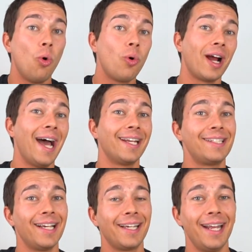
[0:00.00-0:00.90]
or add a
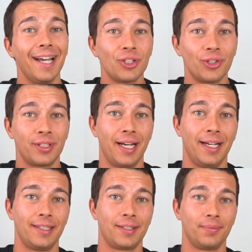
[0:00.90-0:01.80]
second
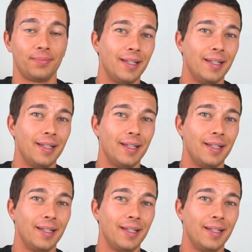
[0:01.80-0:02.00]
exercise.